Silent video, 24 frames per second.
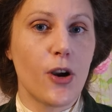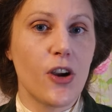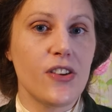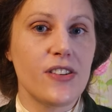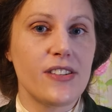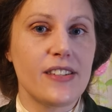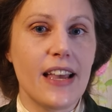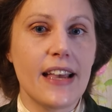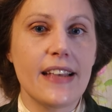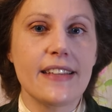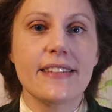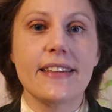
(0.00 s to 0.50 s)

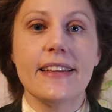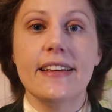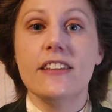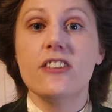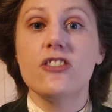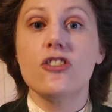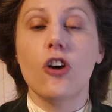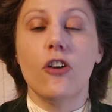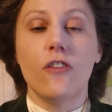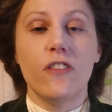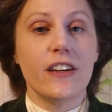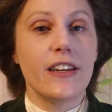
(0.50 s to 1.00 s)
process
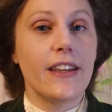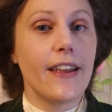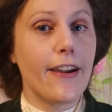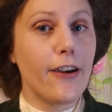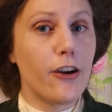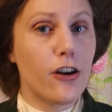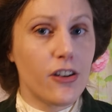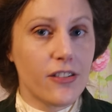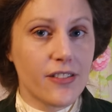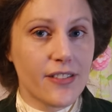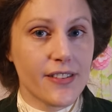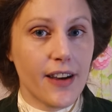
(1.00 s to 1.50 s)
is sulfur
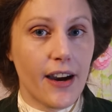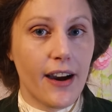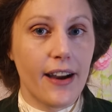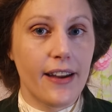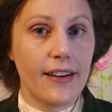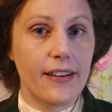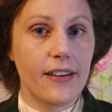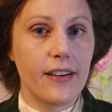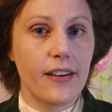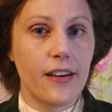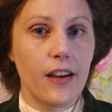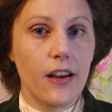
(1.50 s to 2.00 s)

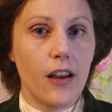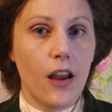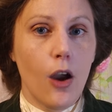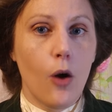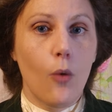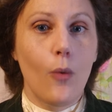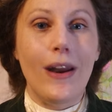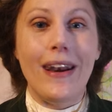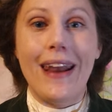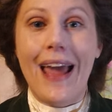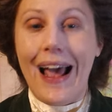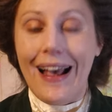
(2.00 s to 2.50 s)
dioxide.
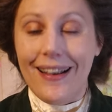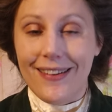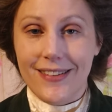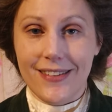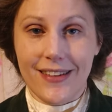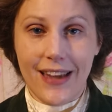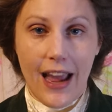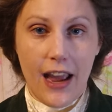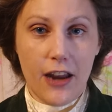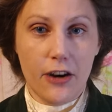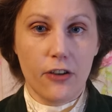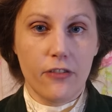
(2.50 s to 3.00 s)
When
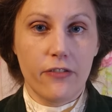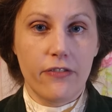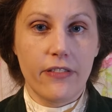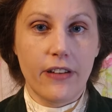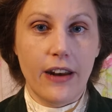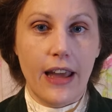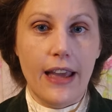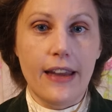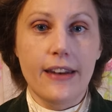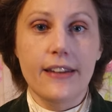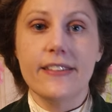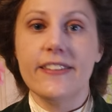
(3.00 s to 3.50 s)
acetate of
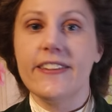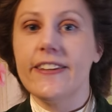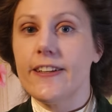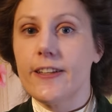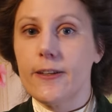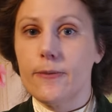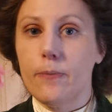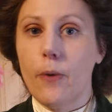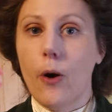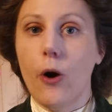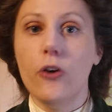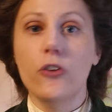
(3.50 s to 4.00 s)
lead is
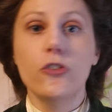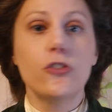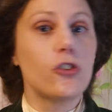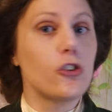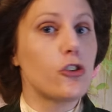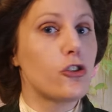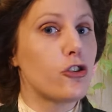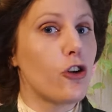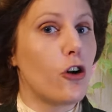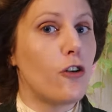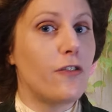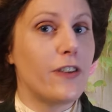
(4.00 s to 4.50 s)
exposed
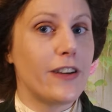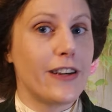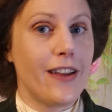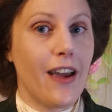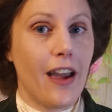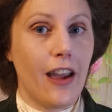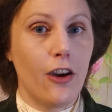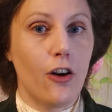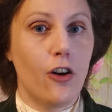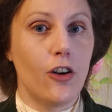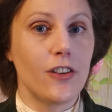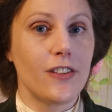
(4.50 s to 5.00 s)
to sulfur
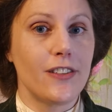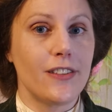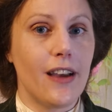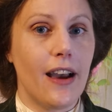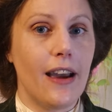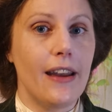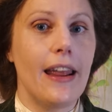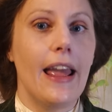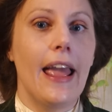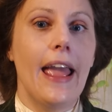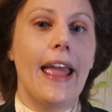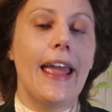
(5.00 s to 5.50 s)

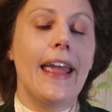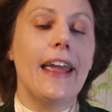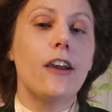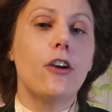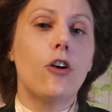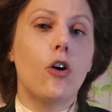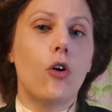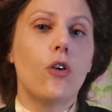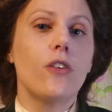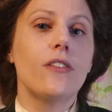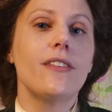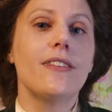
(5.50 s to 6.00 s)
dioxide, it
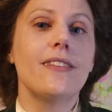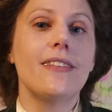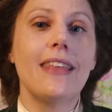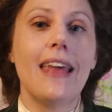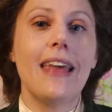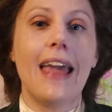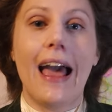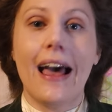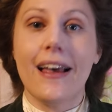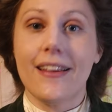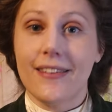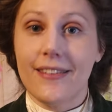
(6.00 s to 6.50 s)
causes
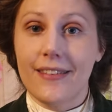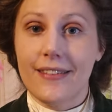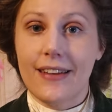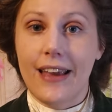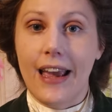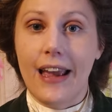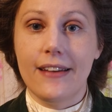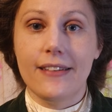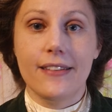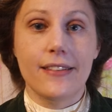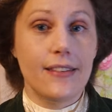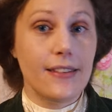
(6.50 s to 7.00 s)
the
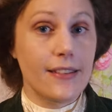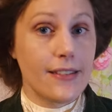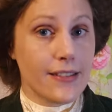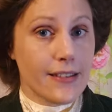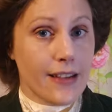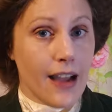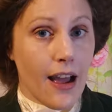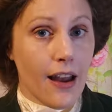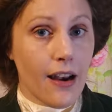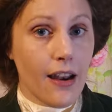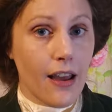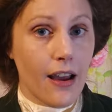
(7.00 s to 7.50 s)
acetate to
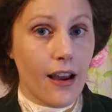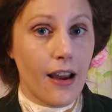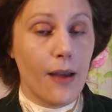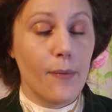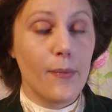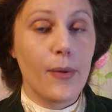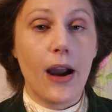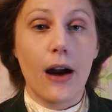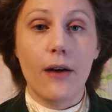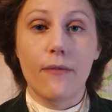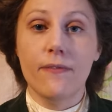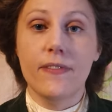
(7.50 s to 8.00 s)
discolor and
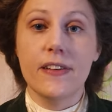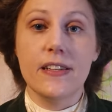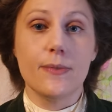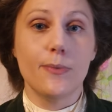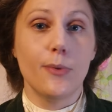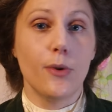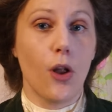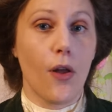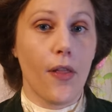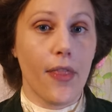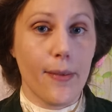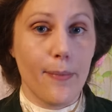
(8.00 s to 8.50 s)
become
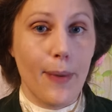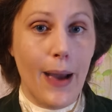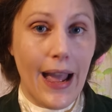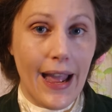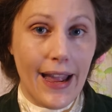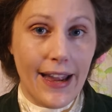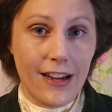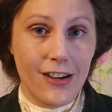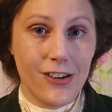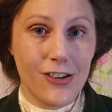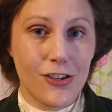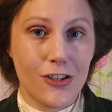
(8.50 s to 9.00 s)
visible on the
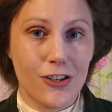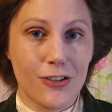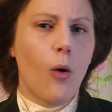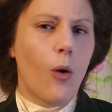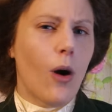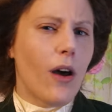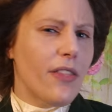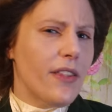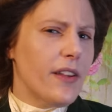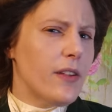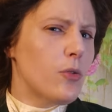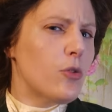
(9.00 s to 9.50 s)
page.
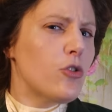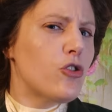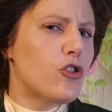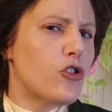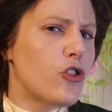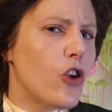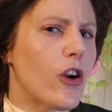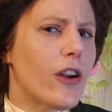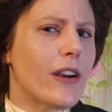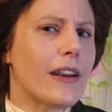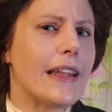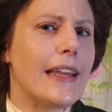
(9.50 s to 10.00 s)
While this was
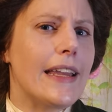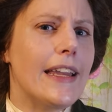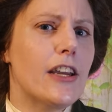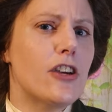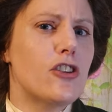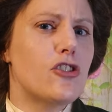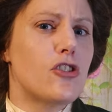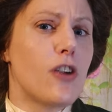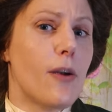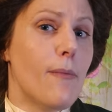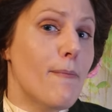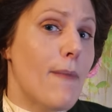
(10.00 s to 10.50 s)
certainly a
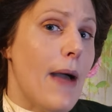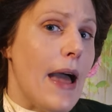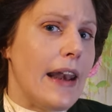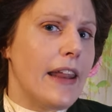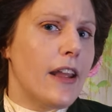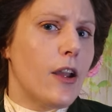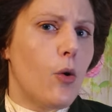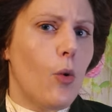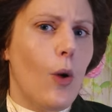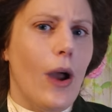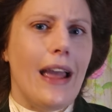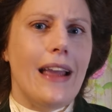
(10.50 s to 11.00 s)

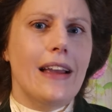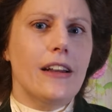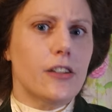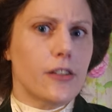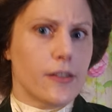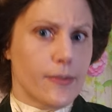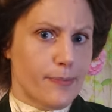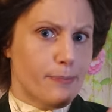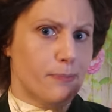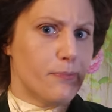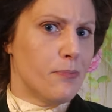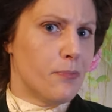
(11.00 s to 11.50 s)
dramatic way
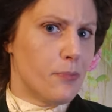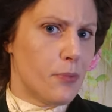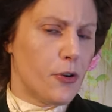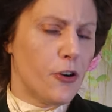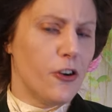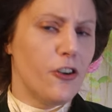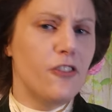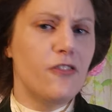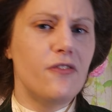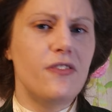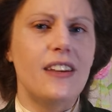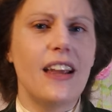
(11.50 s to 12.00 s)
to
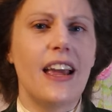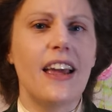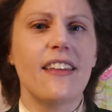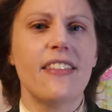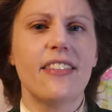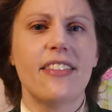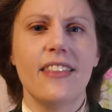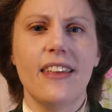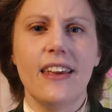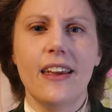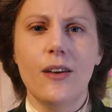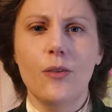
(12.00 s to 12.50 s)
prove
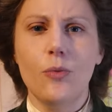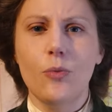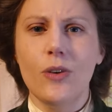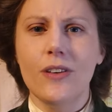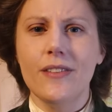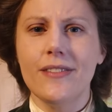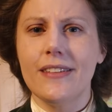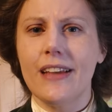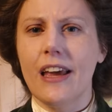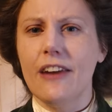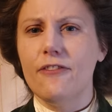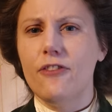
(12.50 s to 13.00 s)
death, it
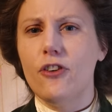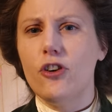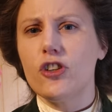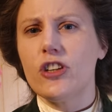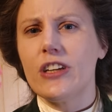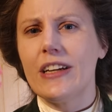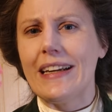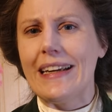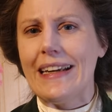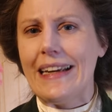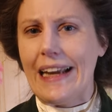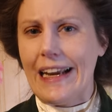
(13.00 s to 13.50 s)
was
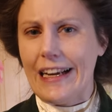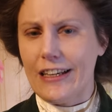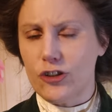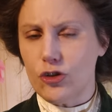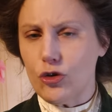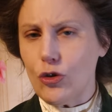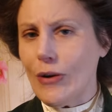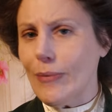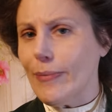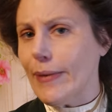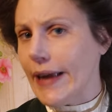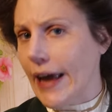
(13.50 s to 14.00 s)
unfortunately
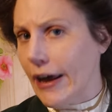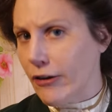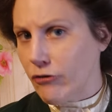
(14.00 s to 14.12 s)
extremely